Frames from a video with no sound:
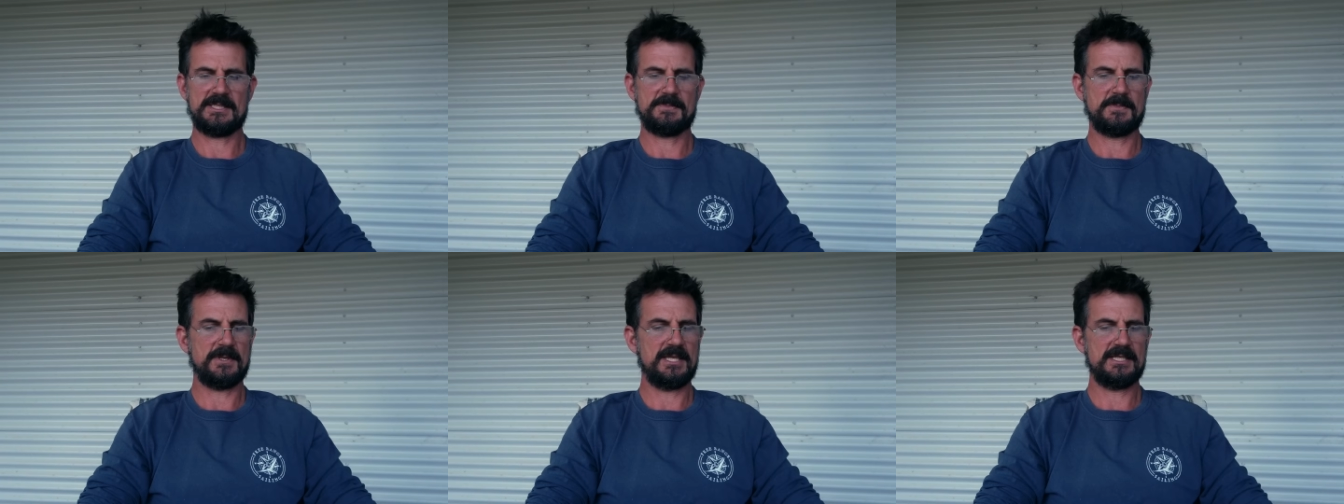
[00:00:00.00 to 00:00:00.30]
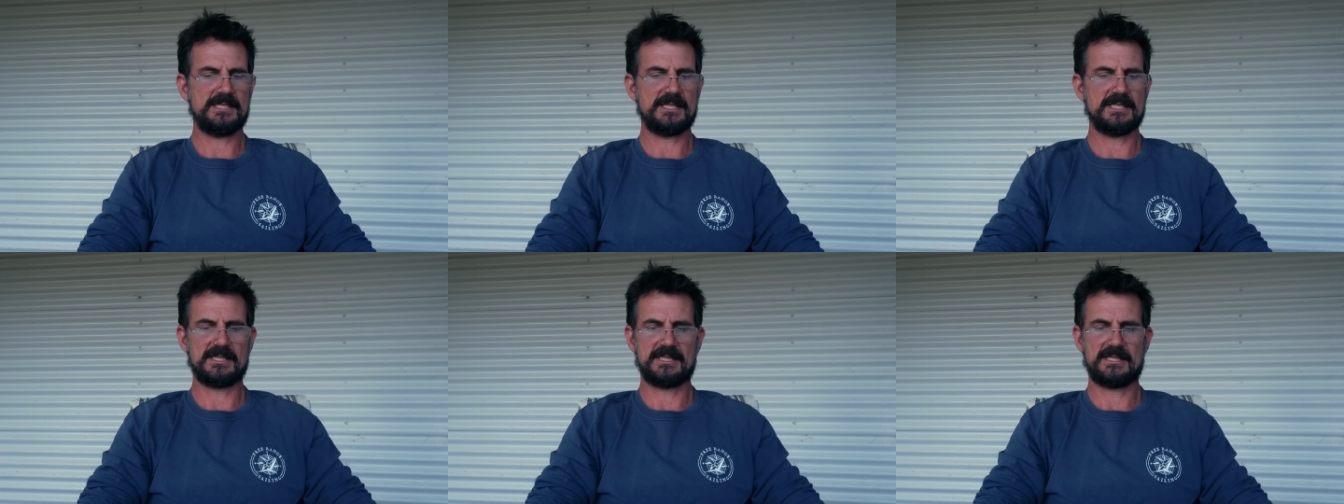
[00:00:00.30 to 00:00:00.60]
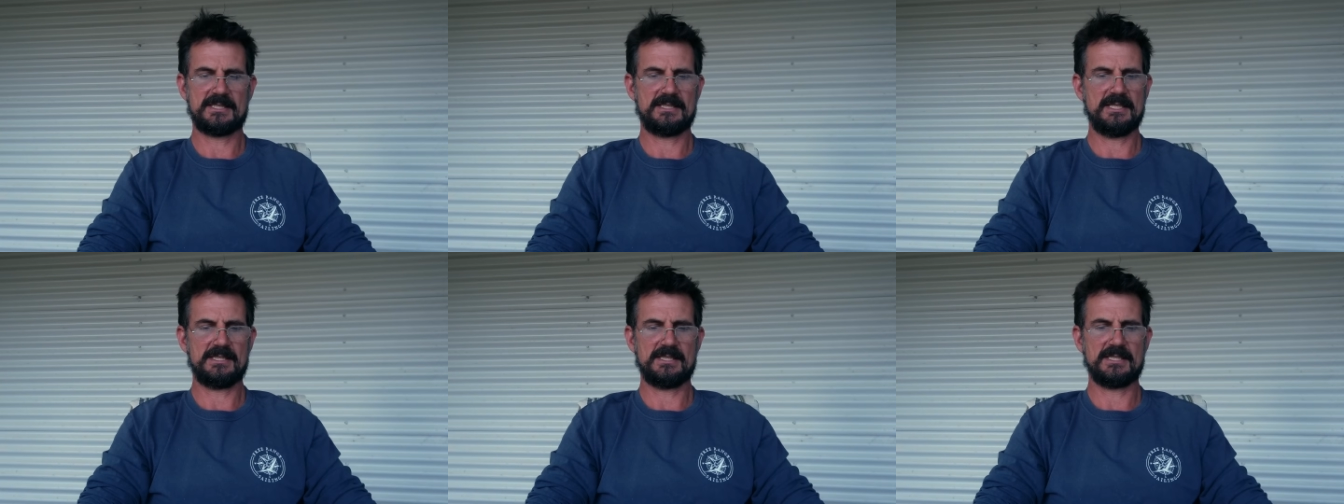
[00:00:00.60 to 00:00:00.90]
to this, but this
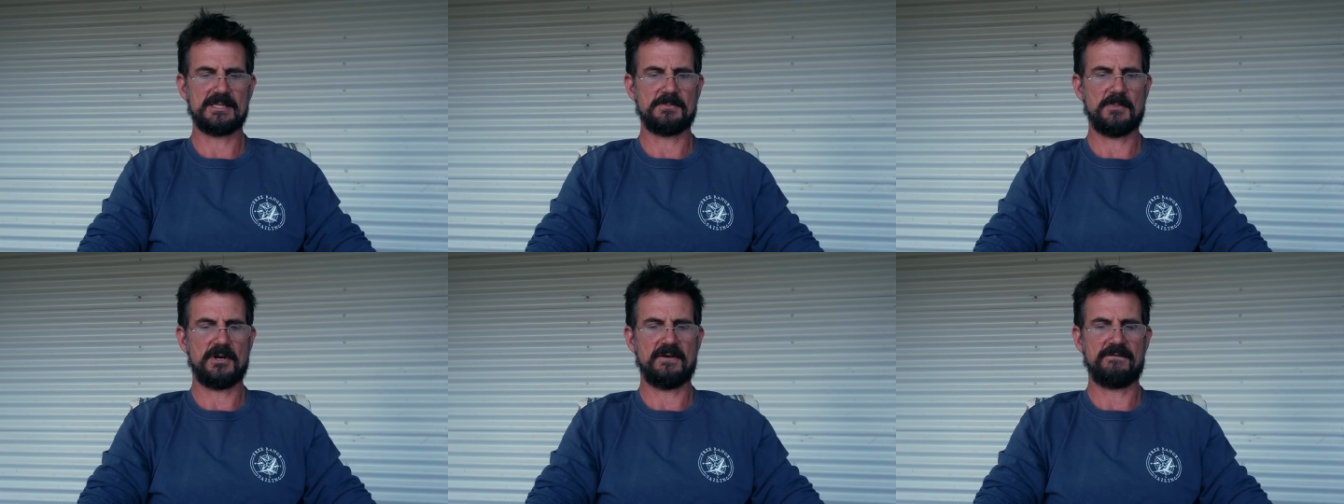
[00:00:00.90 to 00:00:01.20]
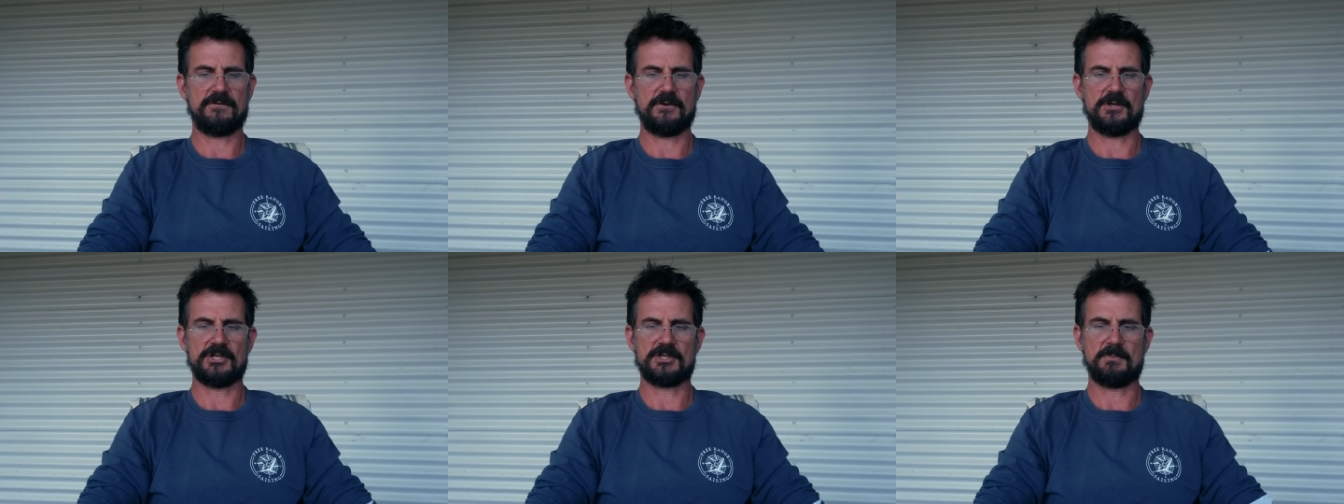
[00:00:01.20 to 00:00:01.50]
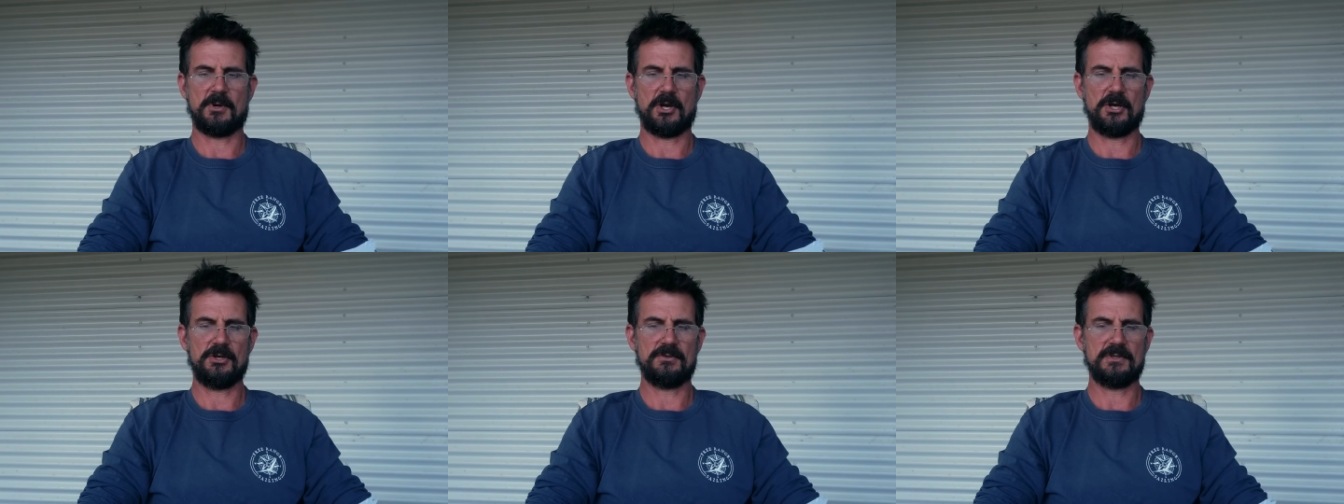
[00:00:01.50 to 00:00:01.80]
is my
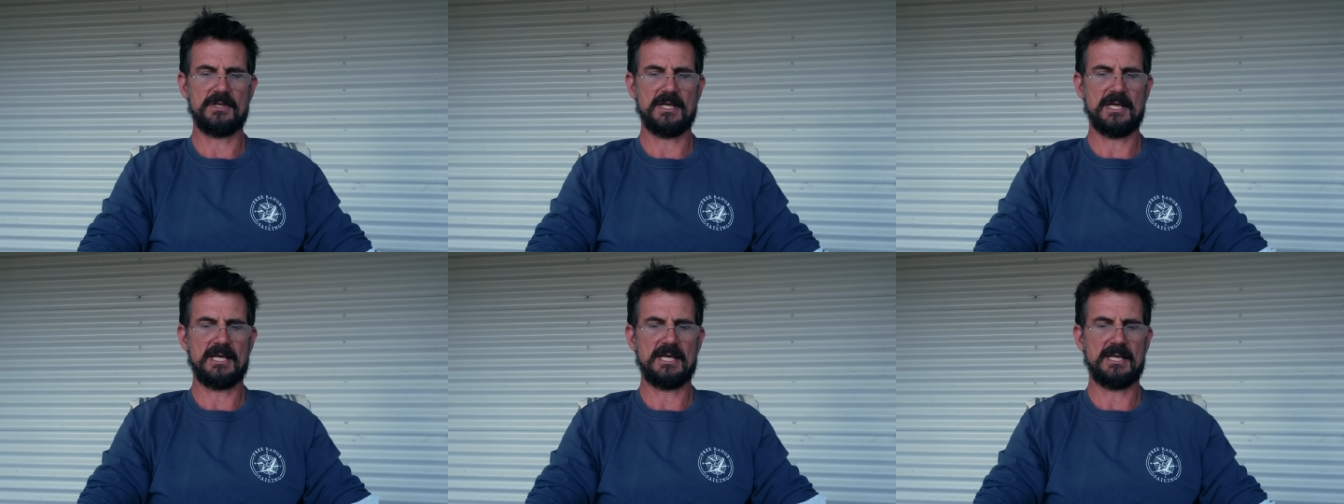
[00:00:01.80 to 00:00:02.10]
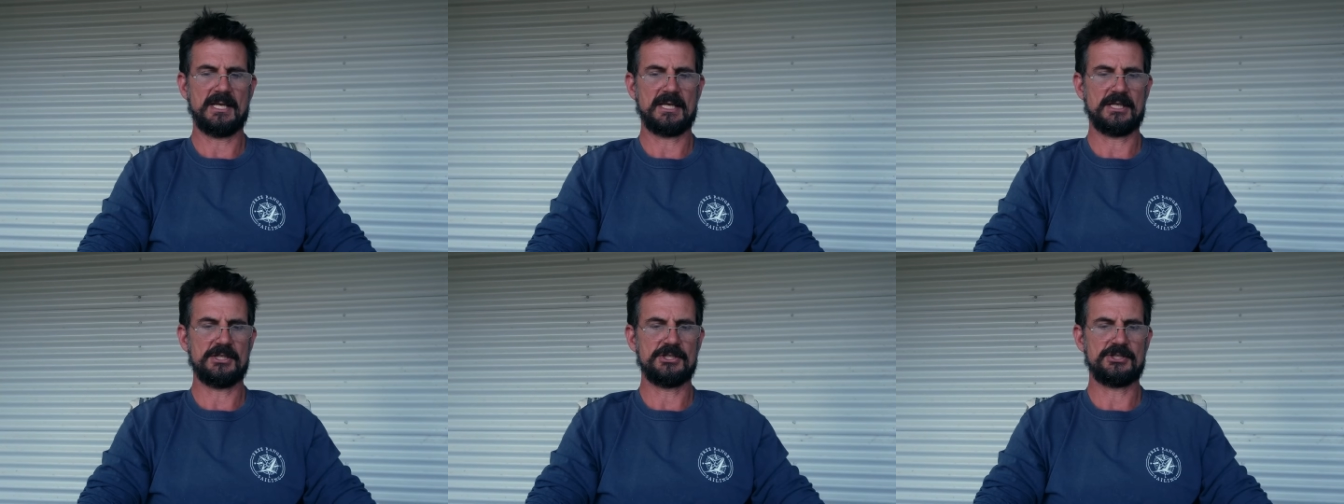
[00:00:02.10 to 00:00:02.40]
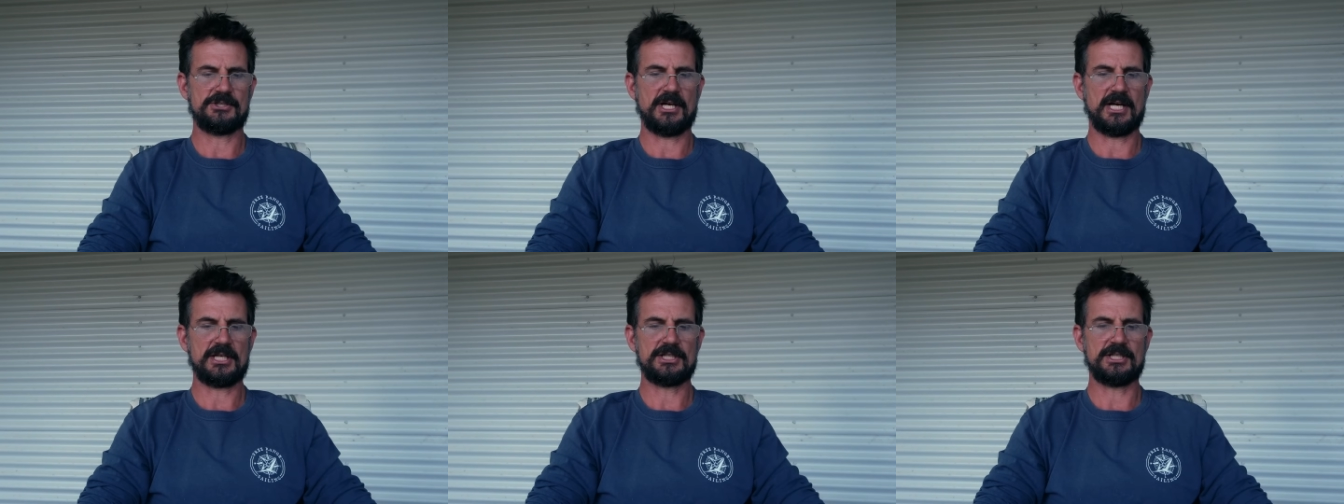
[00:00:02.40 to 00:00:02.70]
first boat
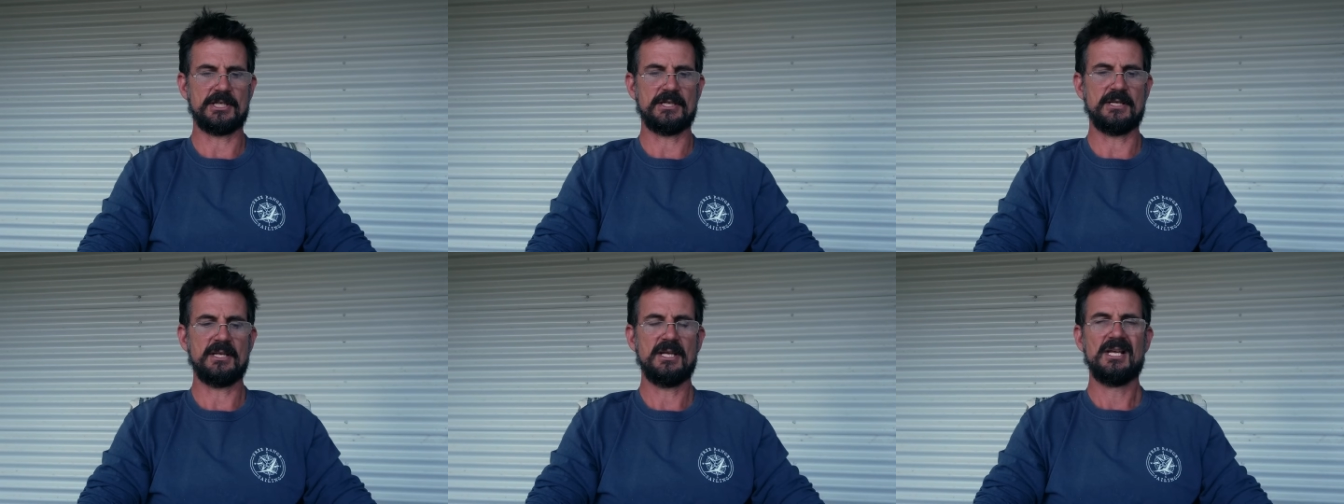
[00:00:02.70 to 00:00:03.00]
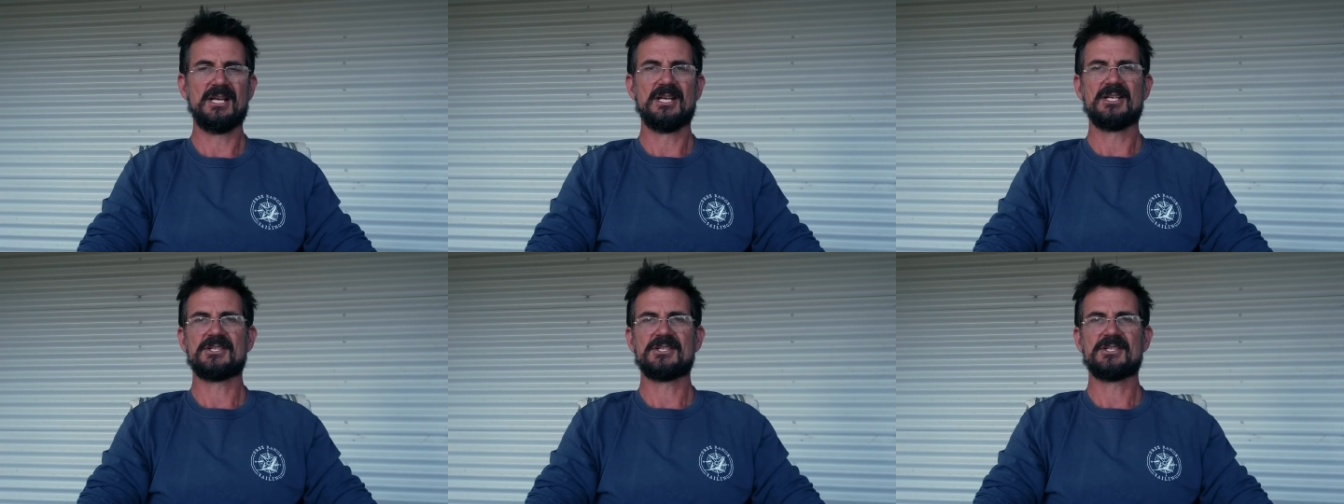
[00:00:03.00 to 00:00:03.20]
construction,